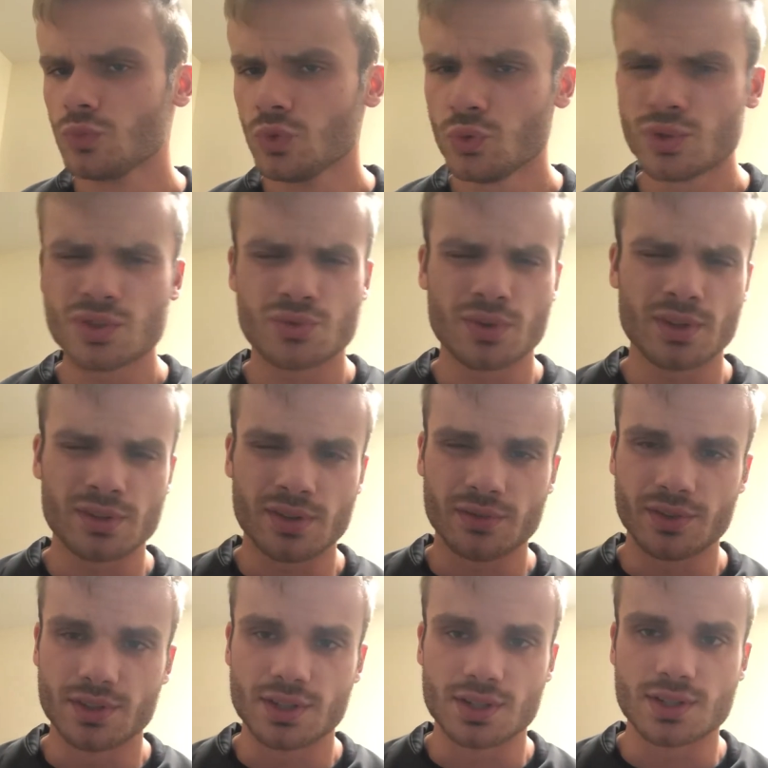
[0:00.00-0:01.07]
which is
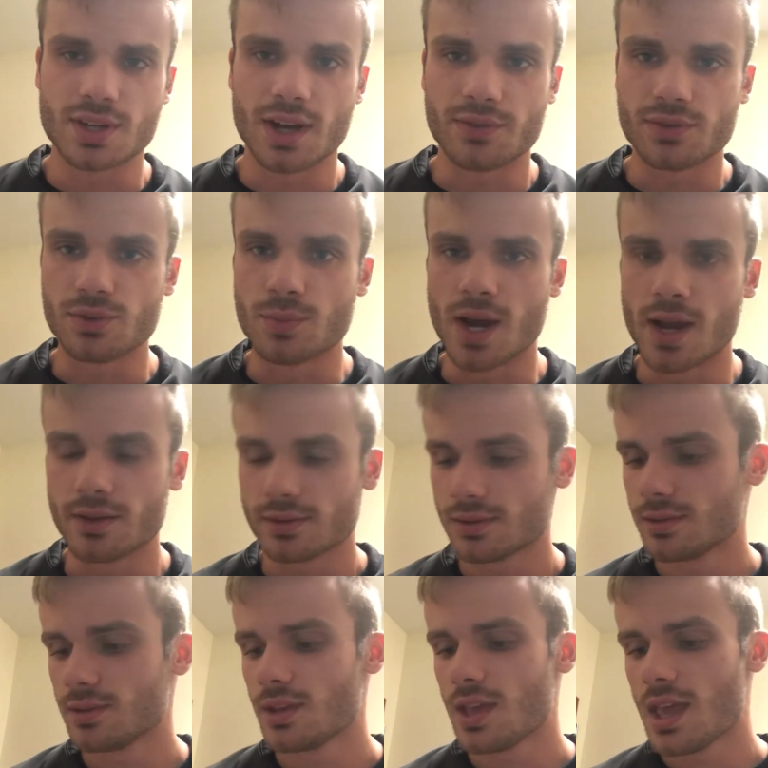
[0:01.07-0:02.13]
relatively just shy of 2
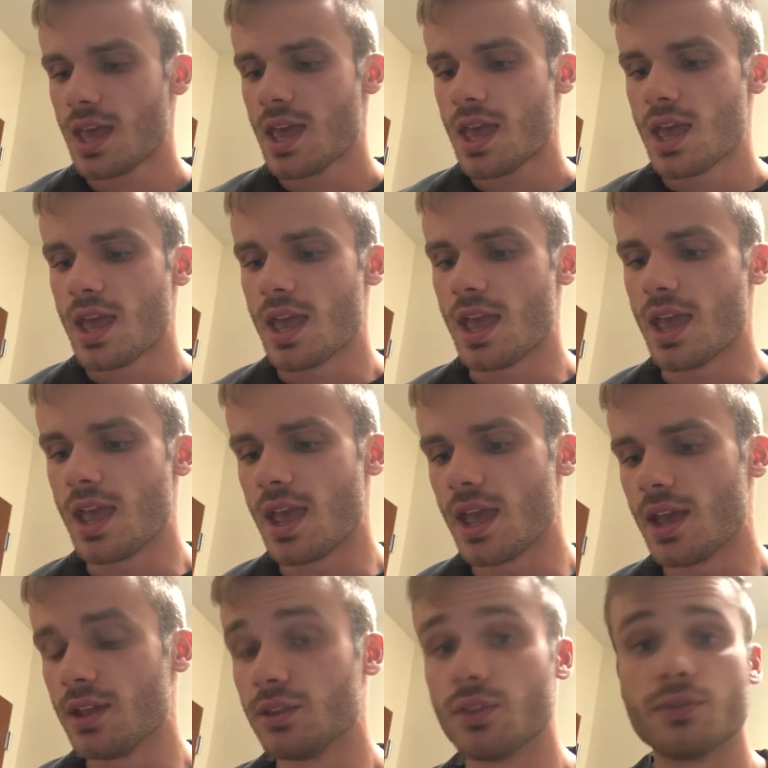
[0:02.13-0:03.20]
miles,
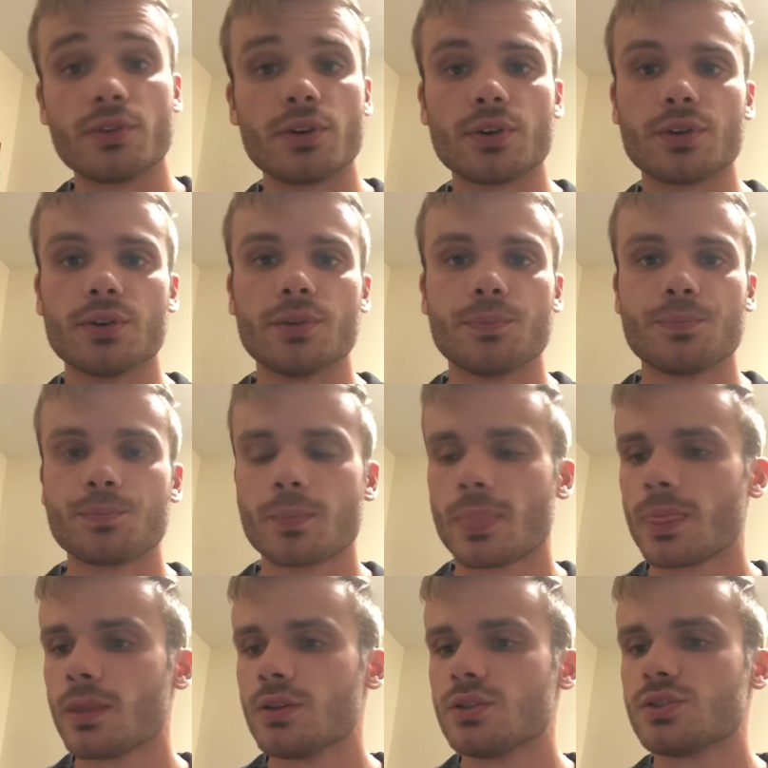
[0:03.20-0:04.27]
and the vertical.
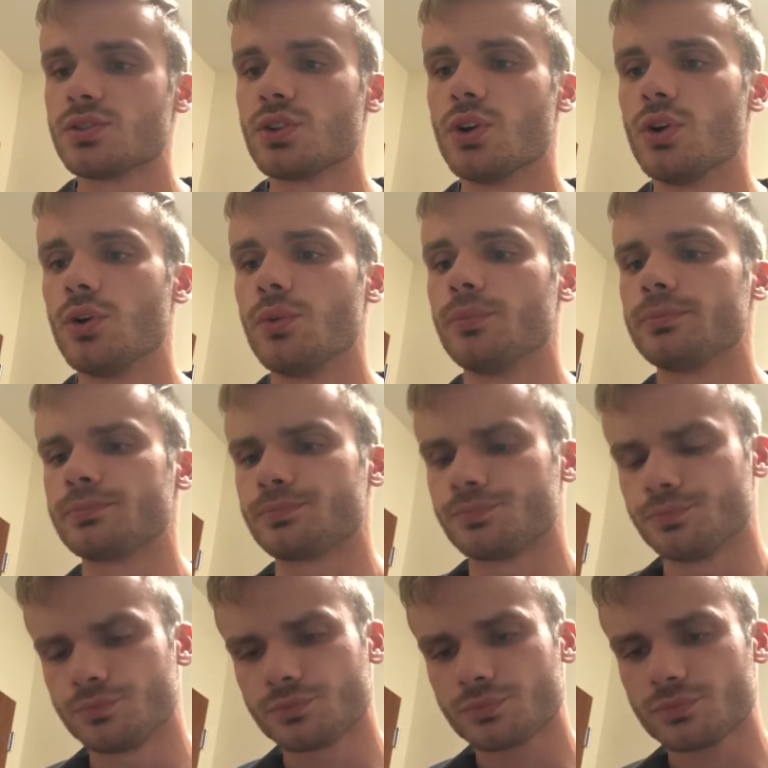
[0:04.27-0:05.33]
So
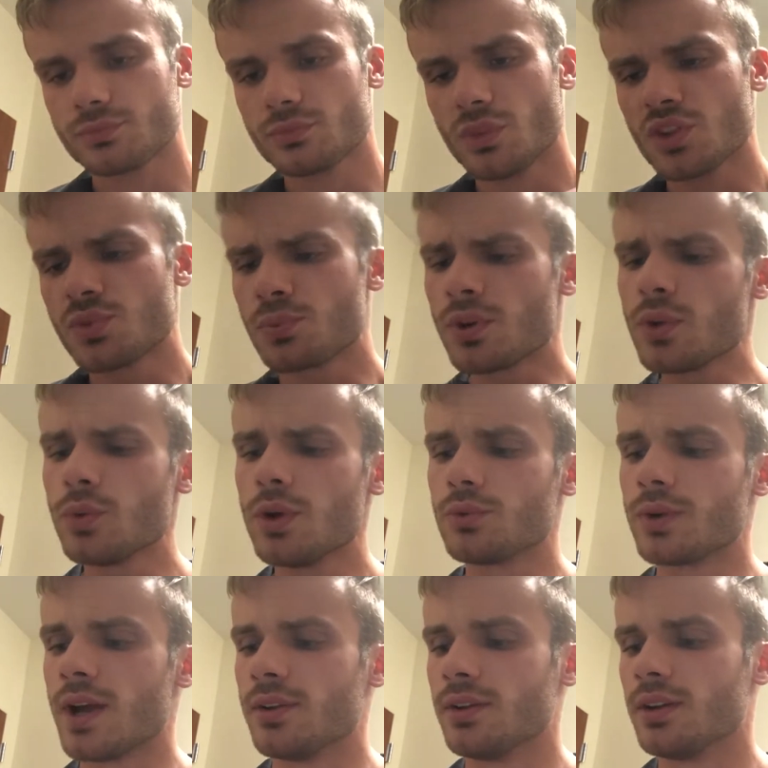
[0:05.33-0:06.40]
it's pretty
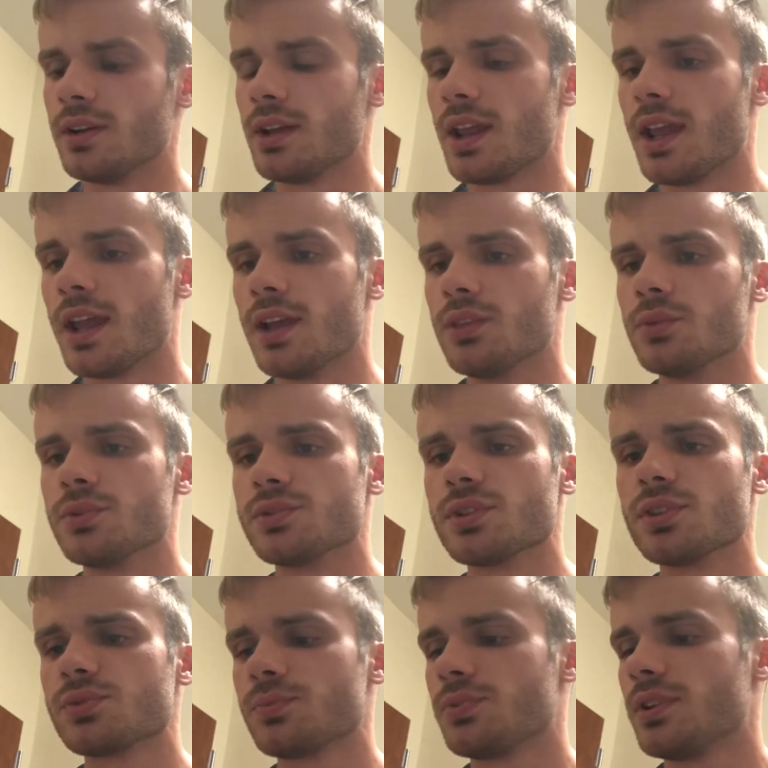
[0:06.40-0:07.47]
well-rounded, and the
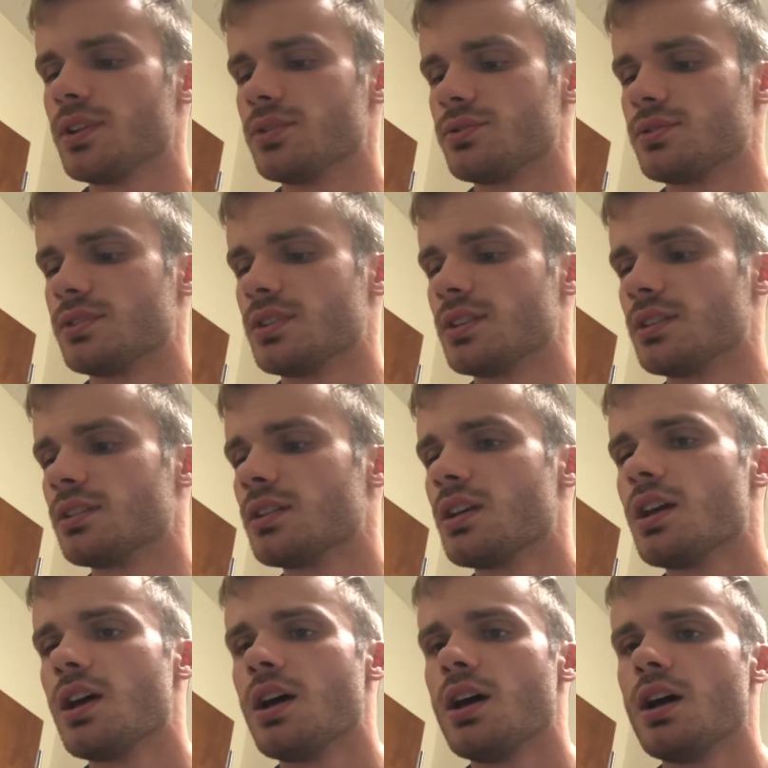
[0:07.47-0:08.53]
results are pretty interesting.
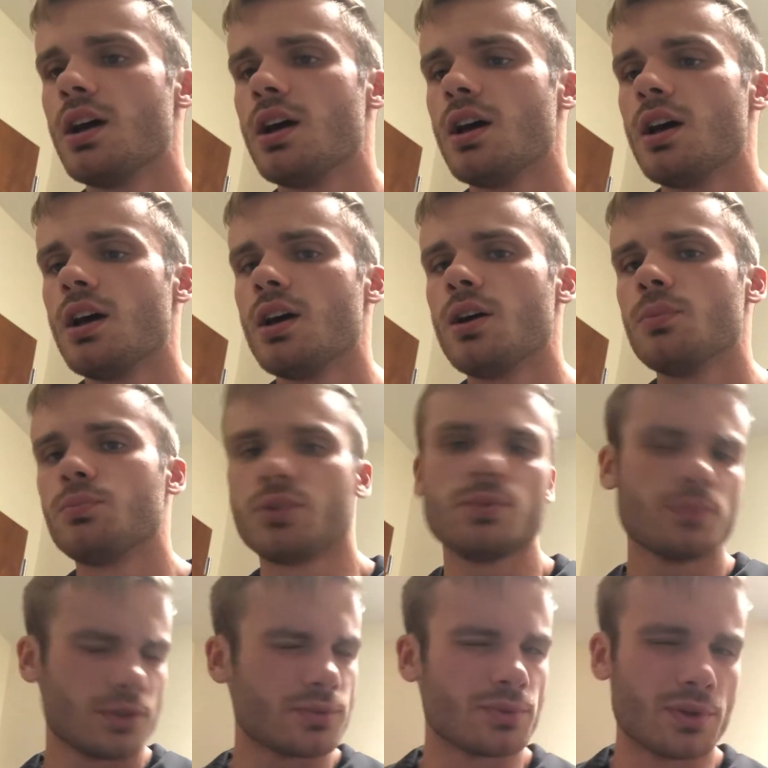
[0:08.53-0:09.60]

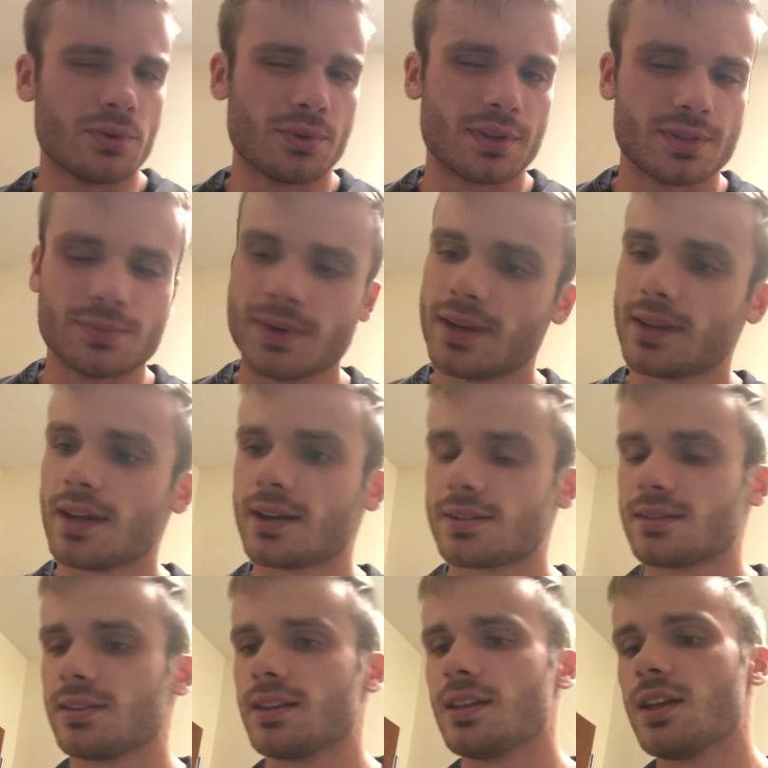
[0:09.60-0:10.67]
Pretty much what you would expect,
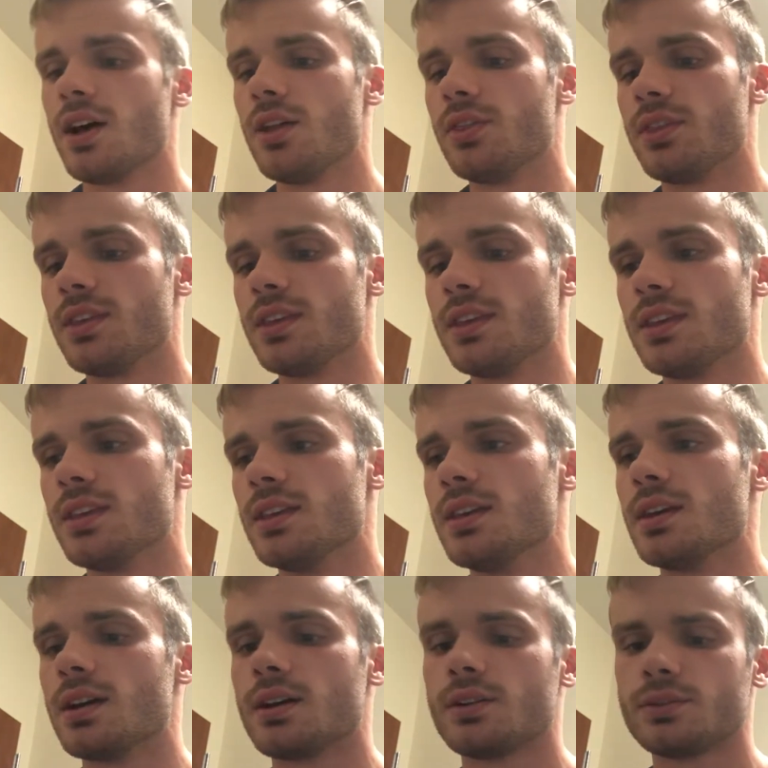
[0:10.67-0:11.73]
actually. The